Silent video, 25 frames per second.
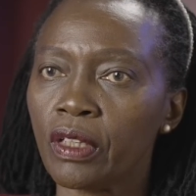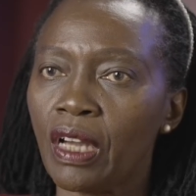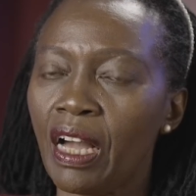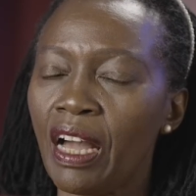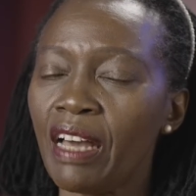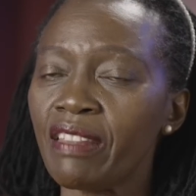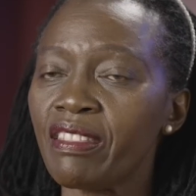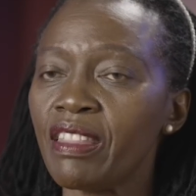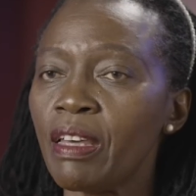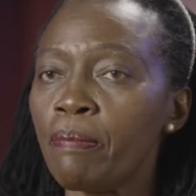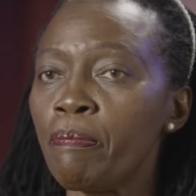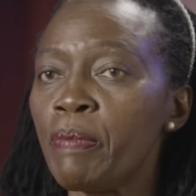
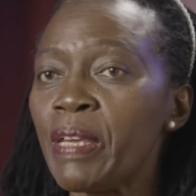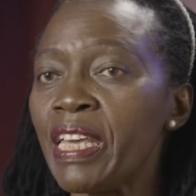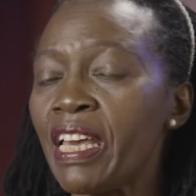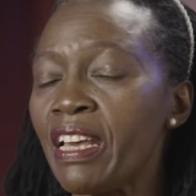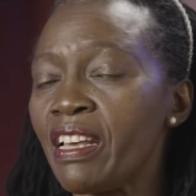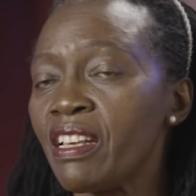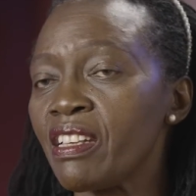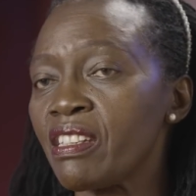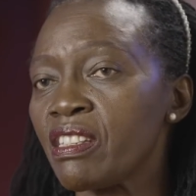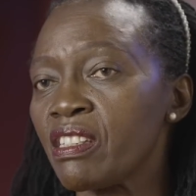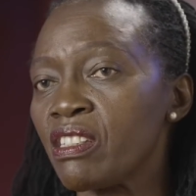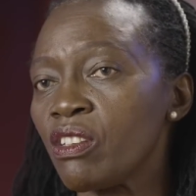at the
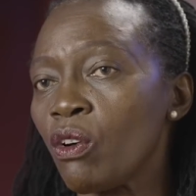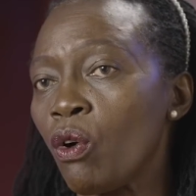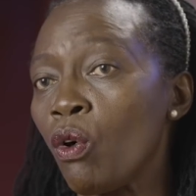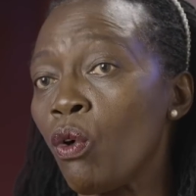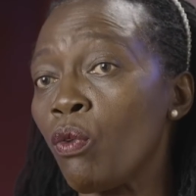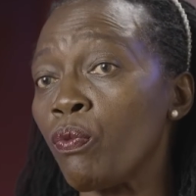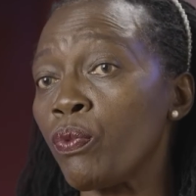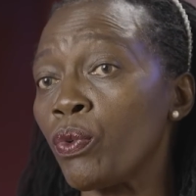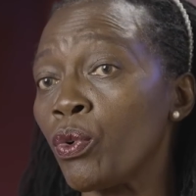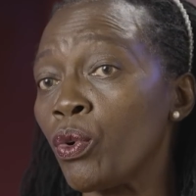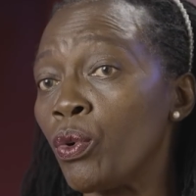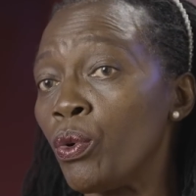behest
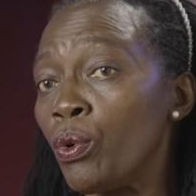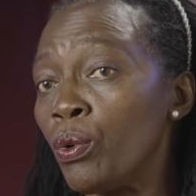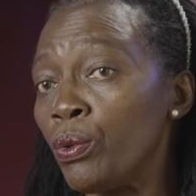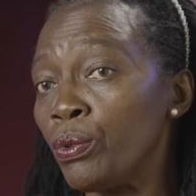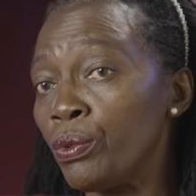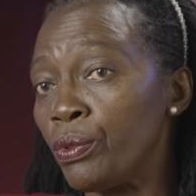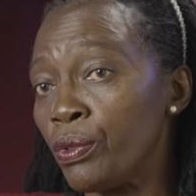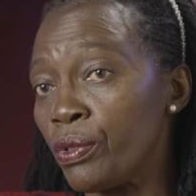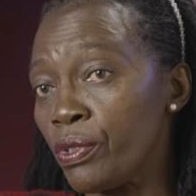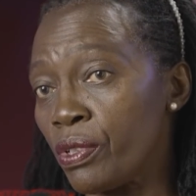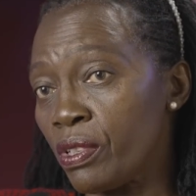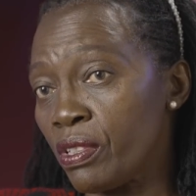of
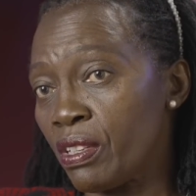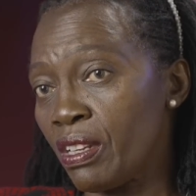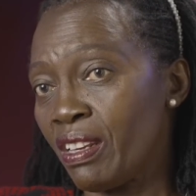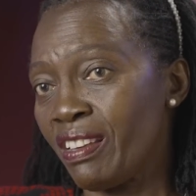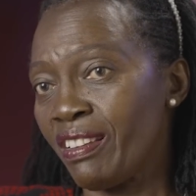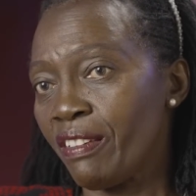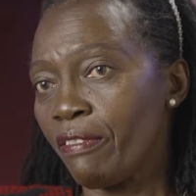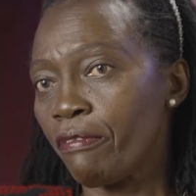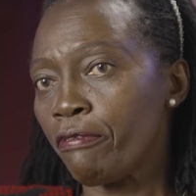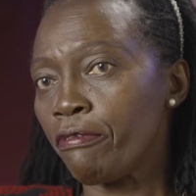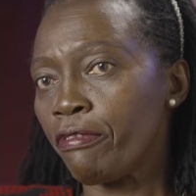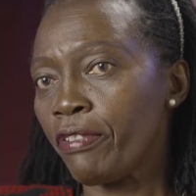goons
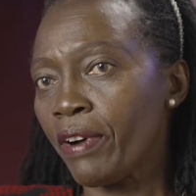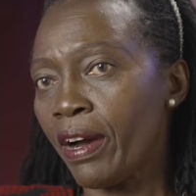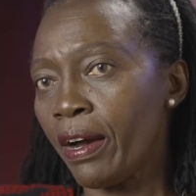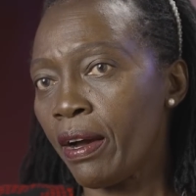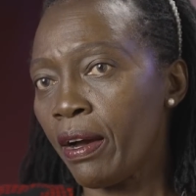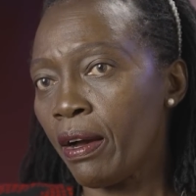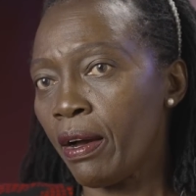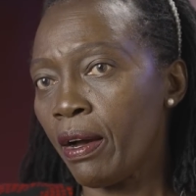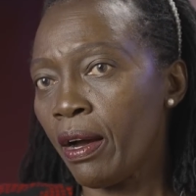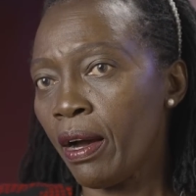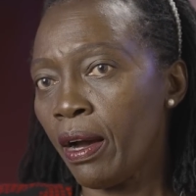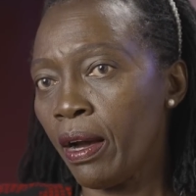
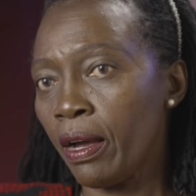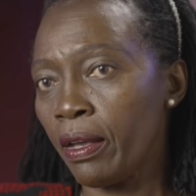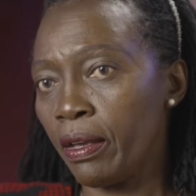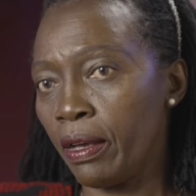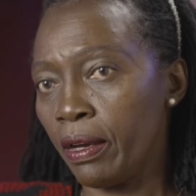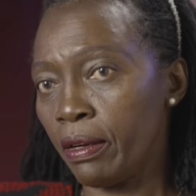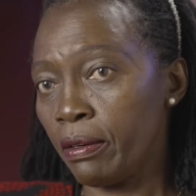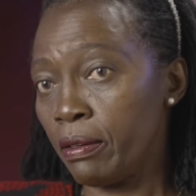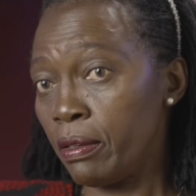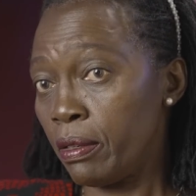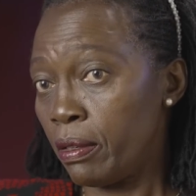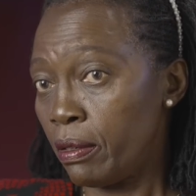
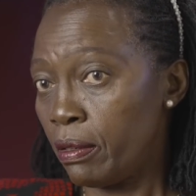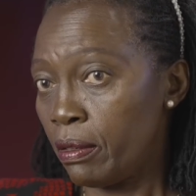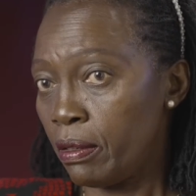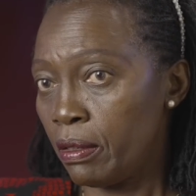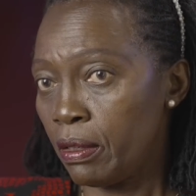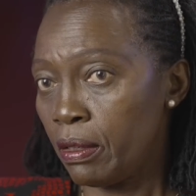hired